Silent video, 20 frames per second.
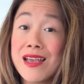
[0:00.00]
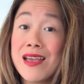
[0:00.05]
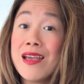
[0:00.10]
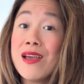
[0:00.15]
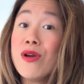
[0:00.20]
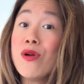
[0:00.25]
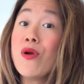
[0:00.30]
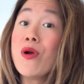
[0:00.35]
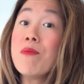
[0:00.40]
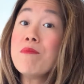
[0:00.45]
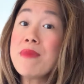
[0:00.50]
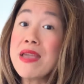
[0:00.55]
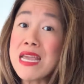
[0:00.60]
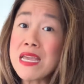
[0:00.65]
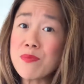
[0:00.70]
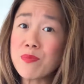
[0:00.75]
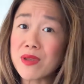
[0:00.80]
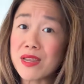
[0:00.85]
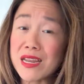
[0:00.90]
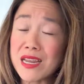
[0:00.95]
Or
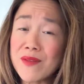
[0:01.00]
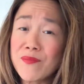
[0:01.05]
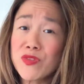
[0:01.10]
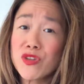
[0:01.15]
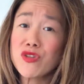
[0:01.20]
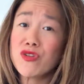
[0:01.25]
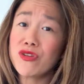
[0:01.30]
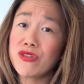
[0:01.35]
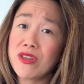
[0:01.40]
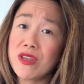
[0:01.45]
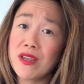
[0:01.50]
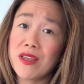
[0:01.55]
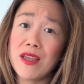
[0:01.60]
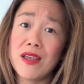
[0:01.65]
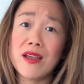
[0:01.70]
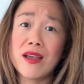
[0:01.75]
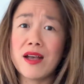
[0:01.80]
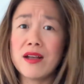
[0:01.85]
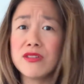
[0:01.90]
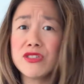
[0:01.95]
maybe you're
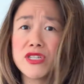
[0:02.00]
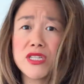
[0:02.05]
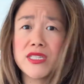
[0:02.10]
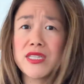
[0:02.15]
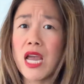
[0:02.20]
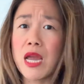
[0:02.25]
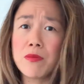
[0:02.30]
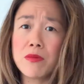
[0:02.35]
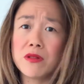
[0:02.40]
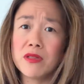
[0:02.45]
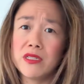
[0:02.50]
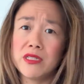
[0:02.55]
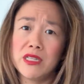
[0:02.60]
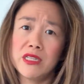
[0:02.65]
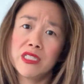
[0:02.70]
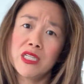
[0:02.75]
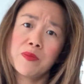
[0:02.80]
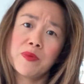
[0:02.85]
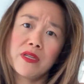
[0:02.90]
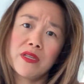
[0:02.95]
thinking, I'll just dabble in a
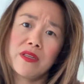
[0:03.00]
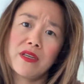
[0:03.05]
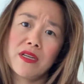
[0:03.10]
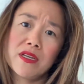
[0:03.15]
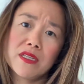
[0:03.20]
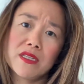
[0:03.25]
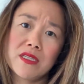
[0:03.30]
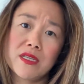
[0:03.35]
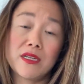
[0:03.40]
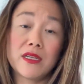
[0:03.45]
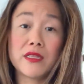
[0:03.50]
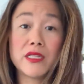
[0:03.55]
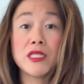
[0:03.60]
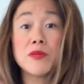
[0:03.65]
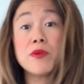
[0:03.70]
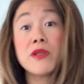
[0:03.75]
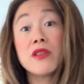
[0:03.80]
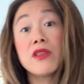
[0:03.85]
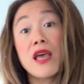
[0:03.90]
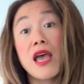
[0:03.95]
little bit of this and a little
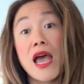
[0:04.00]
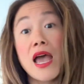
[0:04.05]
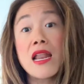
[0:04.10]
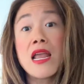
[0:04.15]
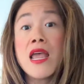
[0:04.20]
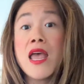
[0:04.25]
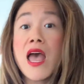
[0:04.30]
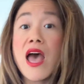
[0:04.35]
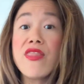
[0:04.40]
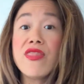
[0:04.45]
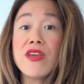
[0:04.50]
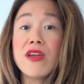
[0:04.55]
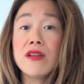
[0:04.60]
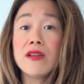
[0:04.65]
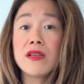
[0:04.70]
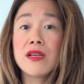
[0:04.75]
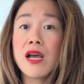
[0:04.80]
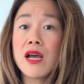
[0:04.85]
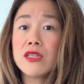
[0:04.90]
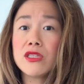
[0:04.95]
bit of that, and then
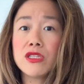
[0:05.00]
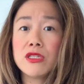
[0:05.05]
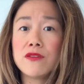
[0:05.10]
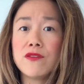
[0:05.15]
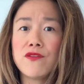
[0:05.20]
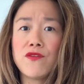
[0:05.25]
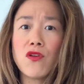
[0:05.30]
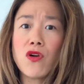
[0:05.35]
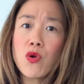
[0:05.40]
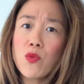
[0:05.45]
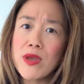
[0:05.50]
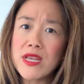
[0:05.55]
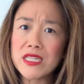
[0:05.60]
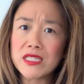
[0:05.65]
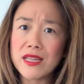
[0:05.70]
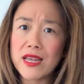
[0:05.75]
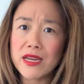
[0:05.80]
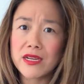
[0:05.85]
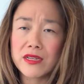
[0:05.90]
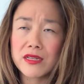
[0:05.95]
cut to 4 weeks
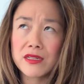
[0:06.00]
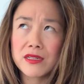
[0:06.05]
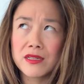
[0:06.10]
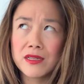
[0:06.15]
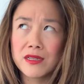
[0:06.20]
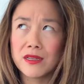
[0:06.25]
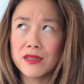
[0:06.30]
later,